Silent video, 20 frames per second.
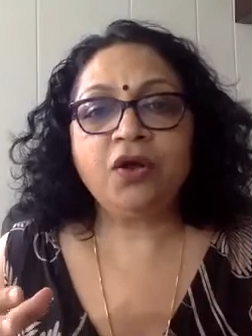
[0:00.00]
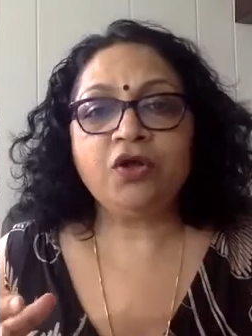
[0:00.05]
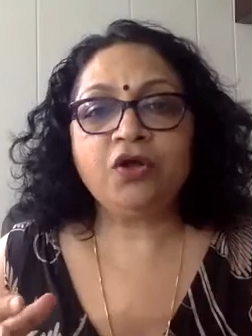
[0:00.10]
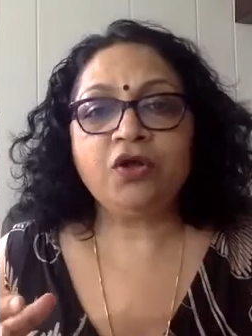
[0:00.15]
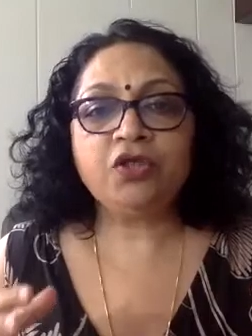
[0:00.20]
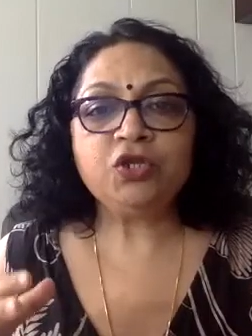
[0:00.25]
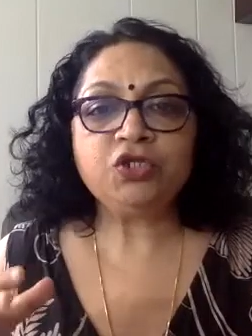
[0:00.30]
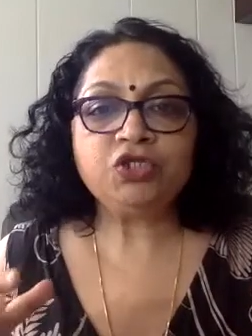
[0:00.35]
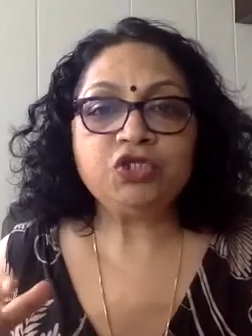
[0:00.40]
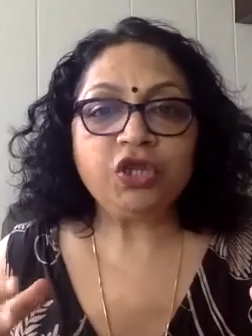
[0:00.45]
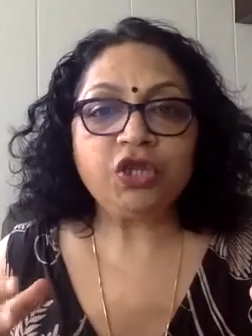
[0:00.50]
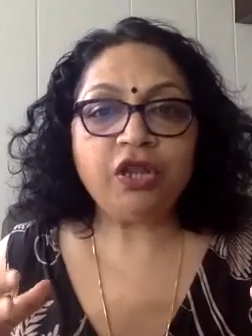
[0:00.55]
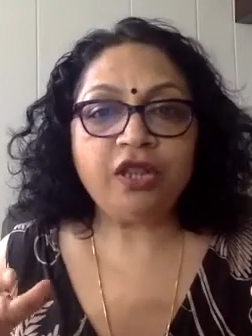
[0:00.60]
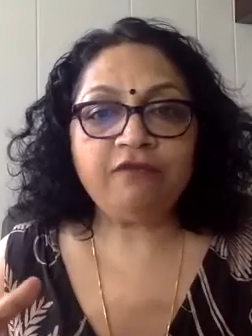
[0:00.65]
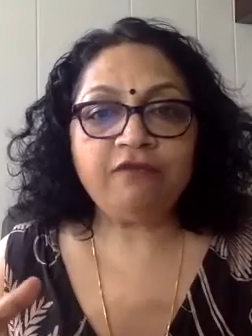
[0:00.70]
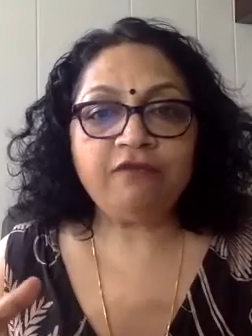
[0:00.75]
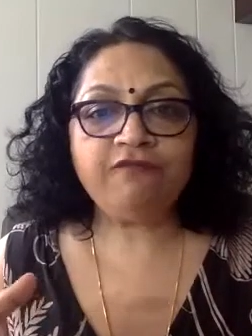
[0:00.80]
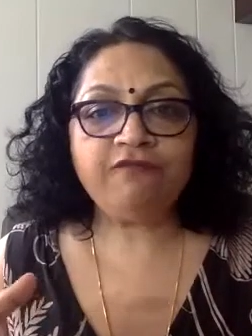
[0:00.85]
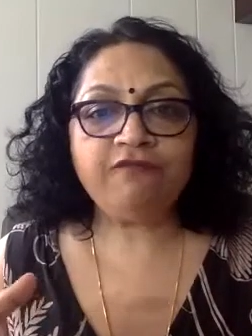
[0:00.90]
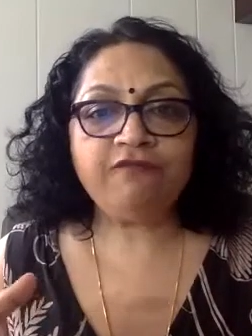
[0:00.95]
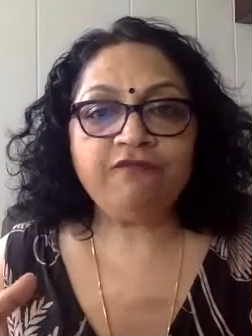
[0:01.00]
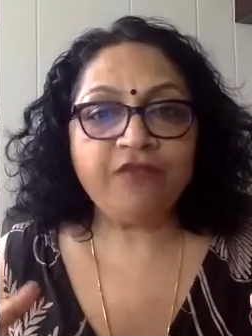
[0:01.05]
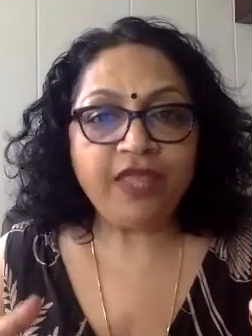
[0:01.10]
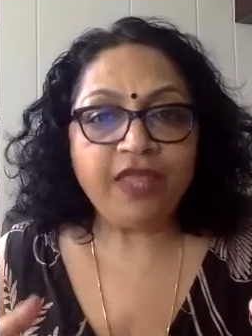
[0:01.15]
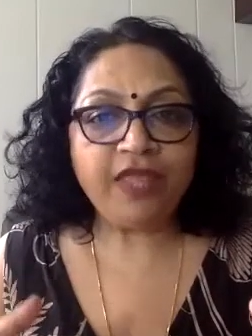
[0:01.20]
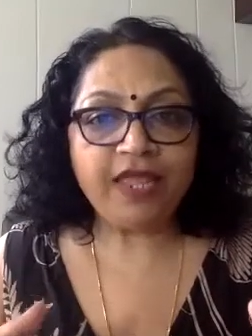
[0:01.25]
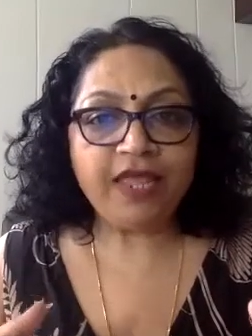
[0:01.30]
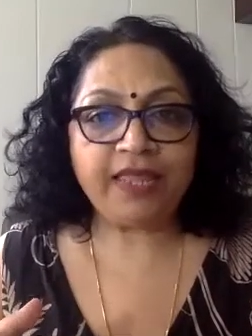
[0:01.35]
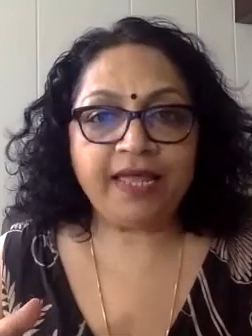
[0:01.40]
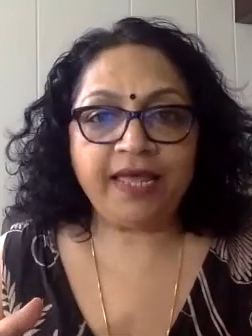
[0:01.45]
or you shouldn't
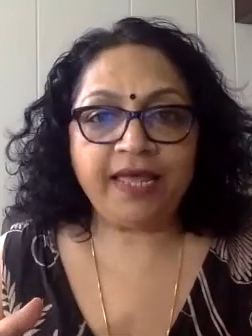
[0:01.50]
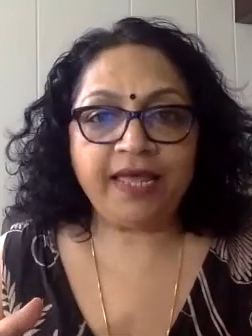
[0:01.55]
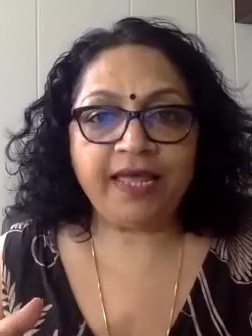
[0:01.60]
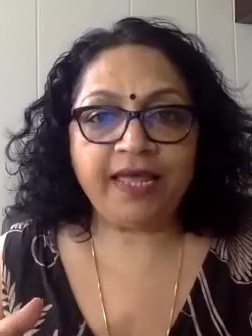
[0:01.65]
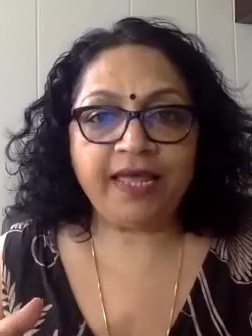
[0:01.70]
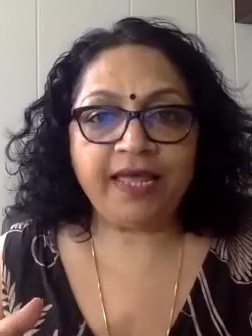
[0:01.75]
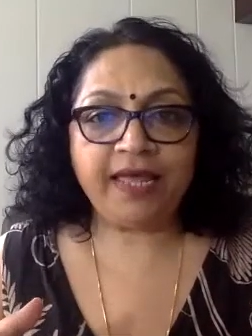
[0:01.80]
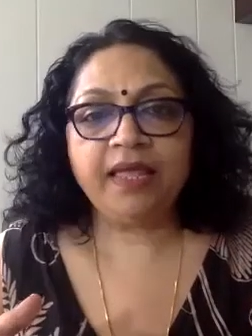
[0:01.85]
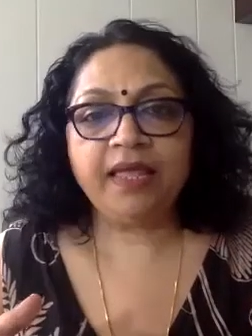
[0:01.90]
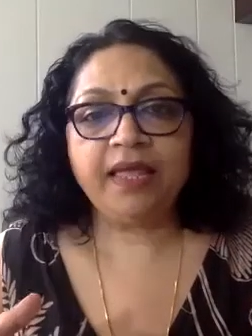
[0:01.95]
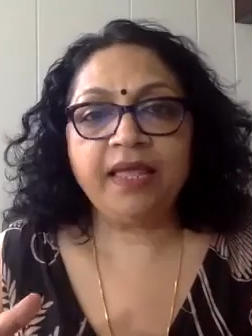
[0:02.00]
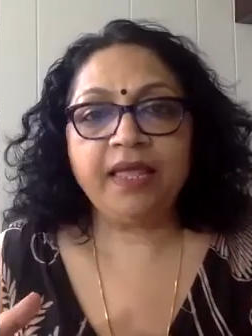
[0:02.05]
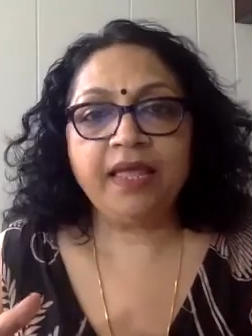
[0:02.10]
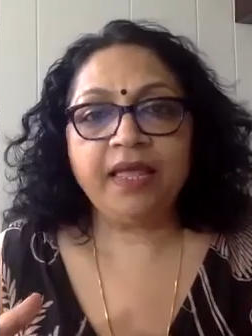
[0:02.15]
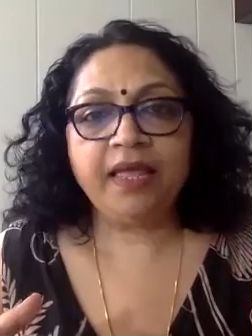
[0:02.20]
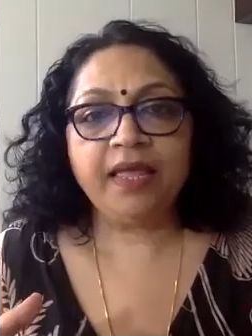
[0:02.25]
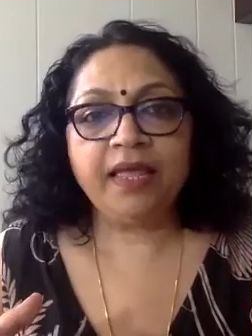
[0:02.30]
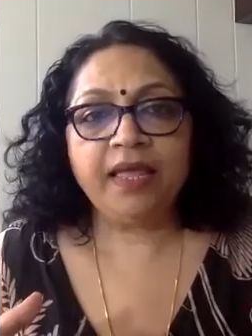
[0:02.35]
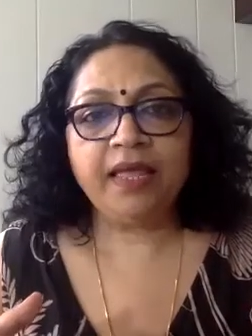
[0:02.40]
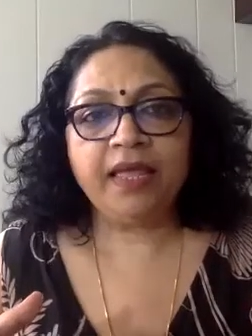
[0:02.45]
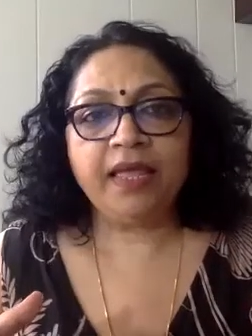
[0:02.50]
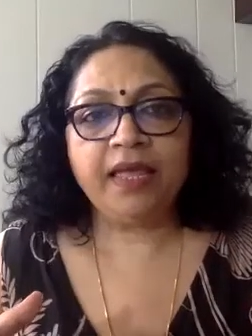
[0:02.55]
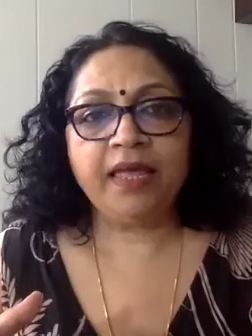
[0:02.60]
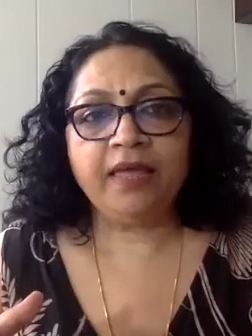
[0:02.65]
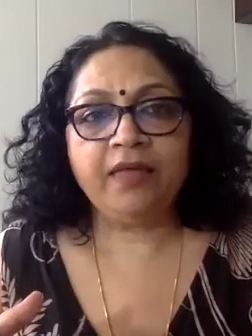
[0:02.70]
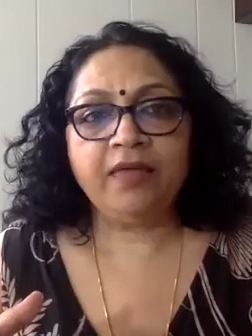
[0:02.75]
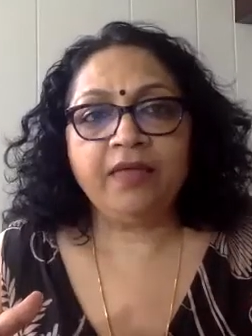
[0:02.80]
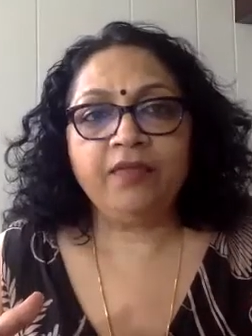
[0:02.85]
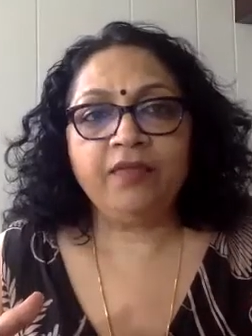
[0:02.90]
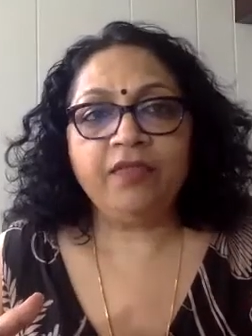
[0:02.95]
feel that,
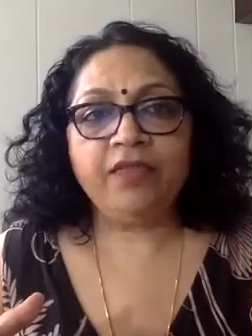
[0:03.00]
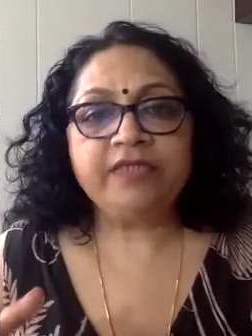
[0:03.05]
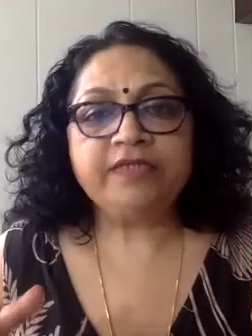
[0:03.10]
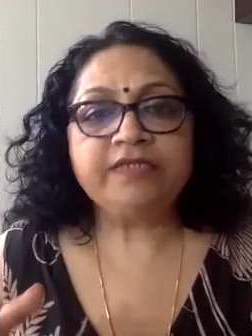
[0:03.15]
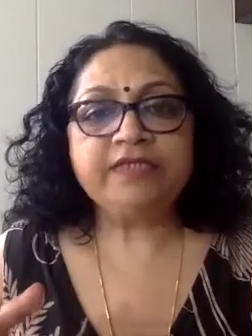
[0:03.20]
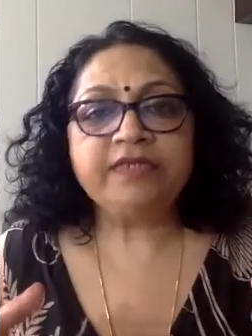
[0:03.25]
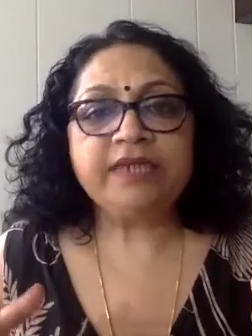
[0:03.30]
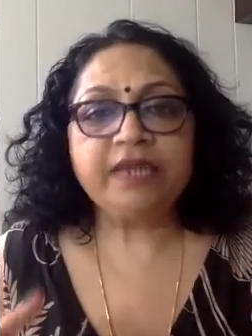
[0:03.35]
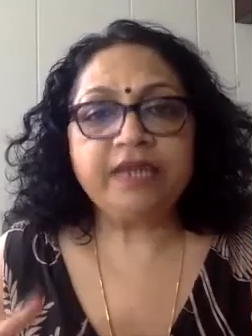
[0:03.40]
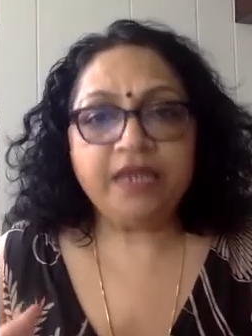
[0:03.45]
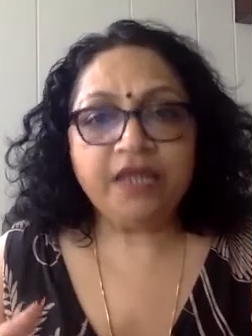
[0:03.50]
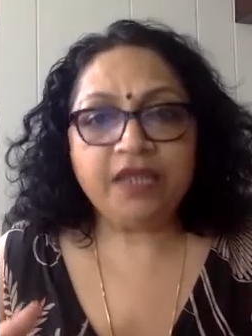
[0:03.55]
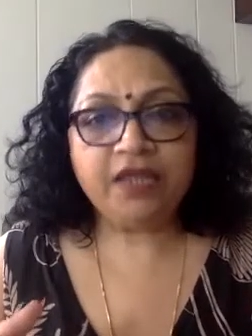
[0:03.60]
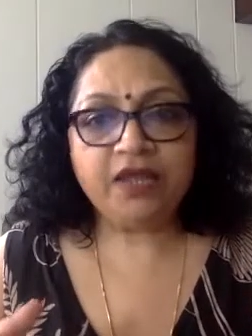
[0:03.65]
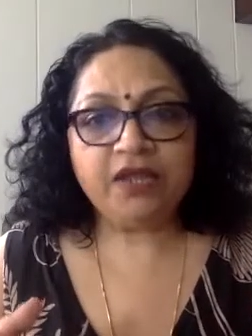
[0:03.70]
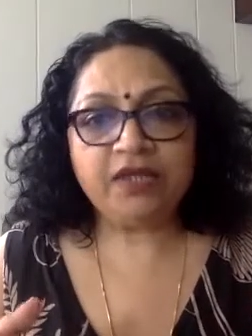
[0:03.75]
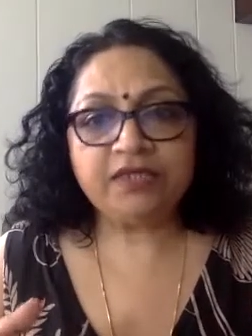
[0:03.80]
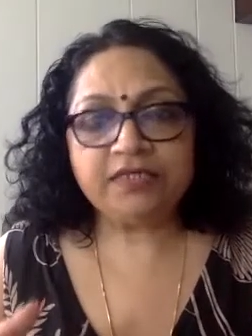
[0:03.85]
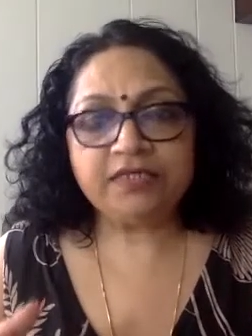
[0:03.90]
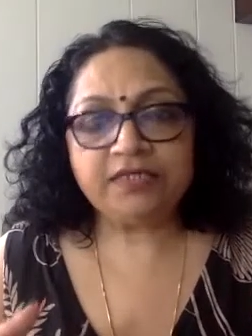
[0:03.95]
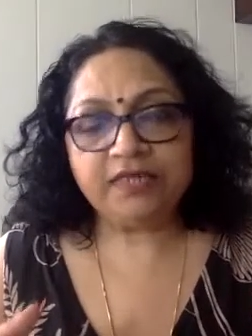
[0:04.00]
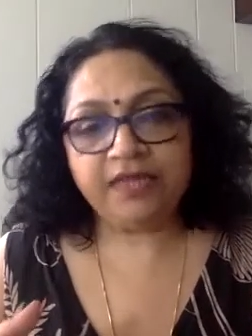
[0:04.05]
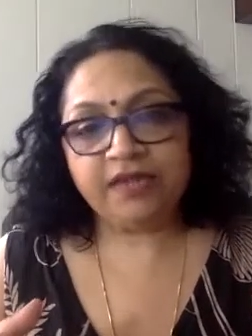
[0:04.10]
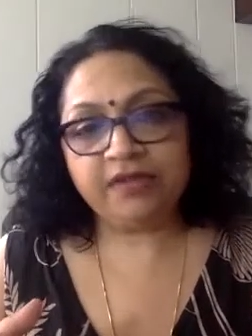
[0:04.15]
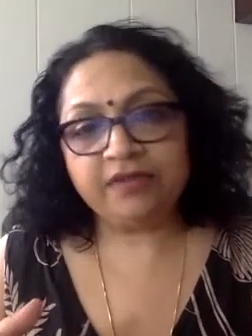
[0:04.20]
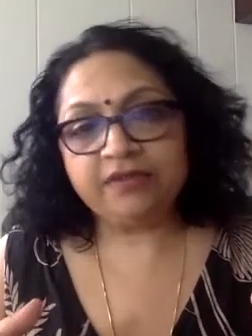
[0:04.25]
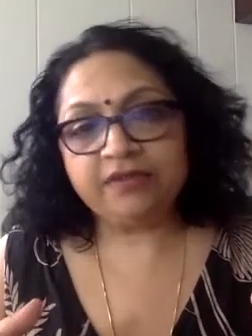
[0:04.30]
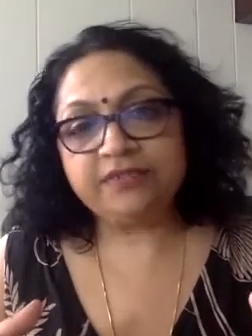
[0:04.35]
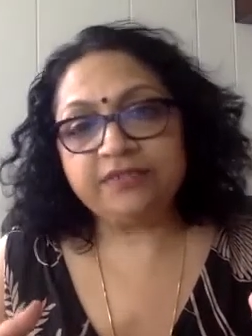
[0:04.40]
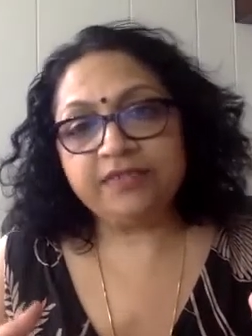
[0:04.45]
that's a ridiculous thing to